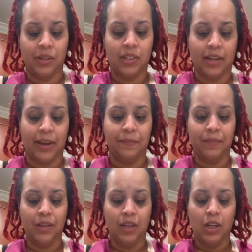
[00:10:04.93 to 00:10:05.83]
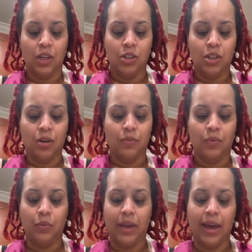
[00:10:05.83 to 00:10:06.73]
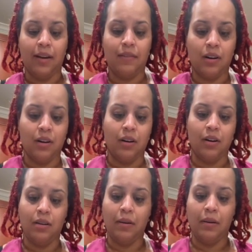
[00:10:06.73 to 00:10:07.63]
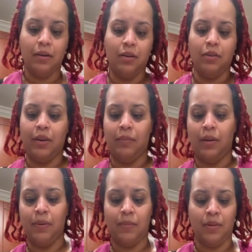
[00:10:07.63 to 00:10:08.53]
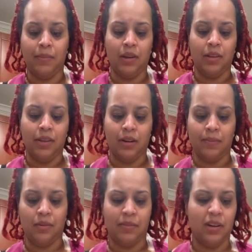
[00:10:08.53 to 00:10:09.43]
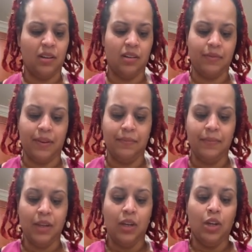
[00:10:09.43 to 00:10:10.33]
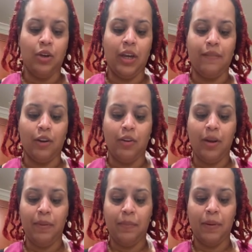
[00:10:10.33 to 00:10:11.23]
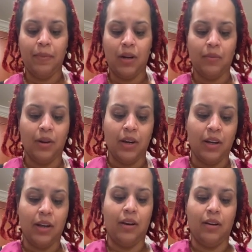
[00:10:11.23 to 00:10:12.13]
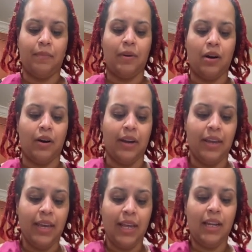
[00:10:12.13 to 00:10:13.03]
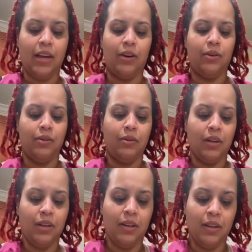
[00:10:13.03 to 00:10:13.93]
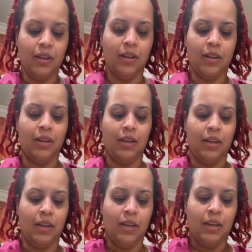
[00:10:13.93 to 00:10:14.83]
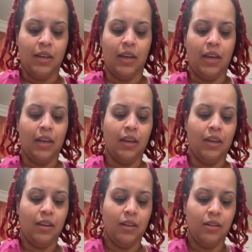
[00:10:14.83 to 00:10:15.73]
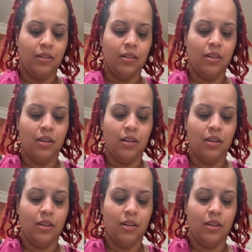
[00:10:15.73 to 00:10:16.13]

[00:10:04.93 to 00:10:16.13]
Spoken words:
today. So we have our green bell pepper. Let me cut that up a little bit. No, it's fine. We have a green bell pepper. Now we're going to cut up our yellow. And